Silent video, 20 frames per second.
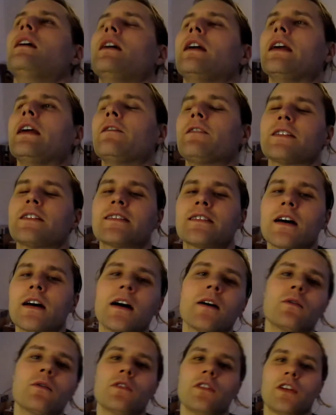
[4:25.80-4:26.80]
If a
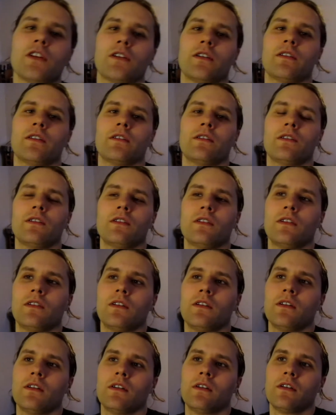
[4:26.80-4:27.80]
sound
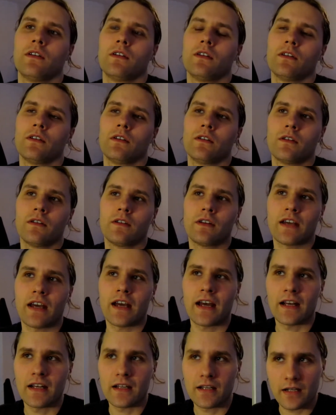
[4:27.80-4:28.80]

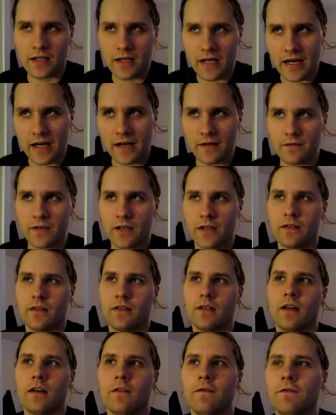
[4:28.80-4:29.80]
can't have
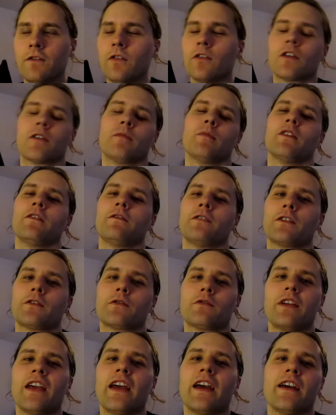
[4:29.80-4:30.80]
a form of a
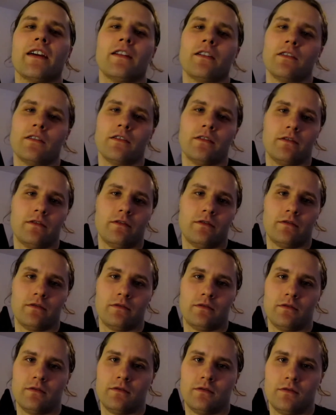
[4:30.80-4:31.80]
creator,
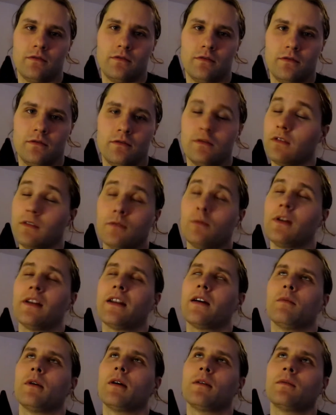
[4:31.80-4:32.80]
well,
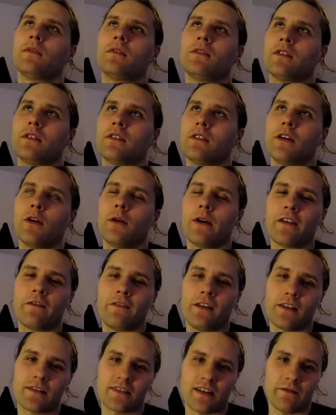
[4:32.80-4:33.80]
now I'm going
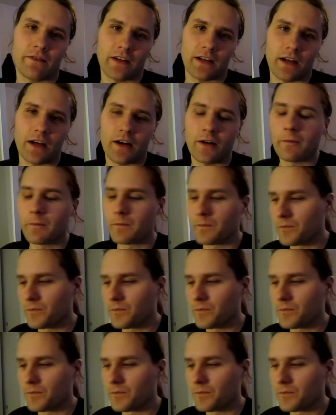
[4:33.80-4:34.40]
philosophic now.